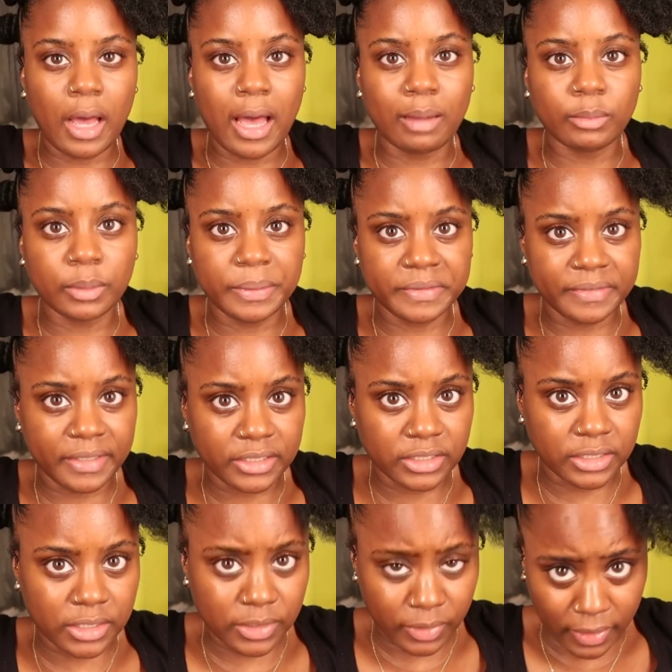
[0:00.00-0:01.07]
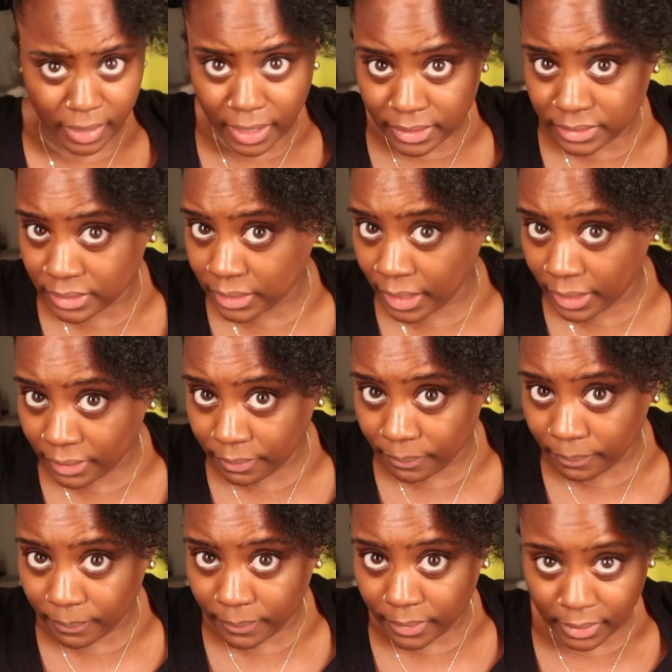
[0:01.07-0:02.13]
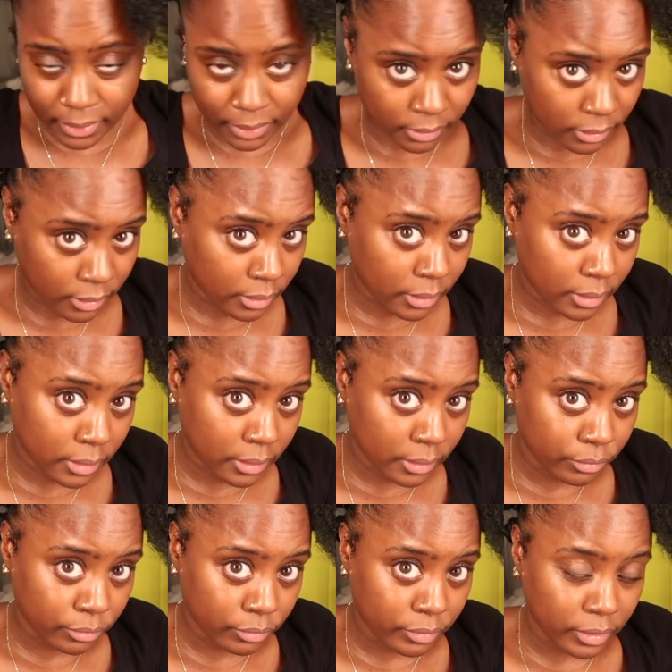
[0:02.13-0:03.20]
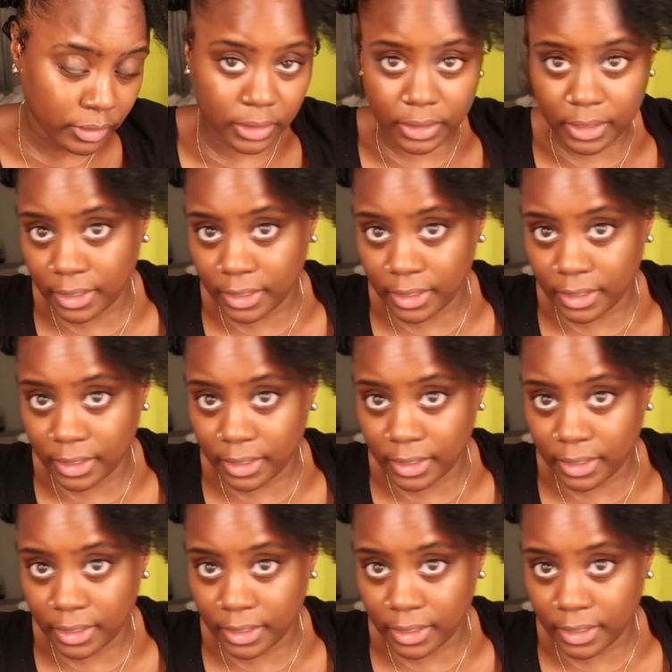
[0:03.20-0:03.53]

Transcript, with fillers: I'm a perfectionist, so I had to like make it look really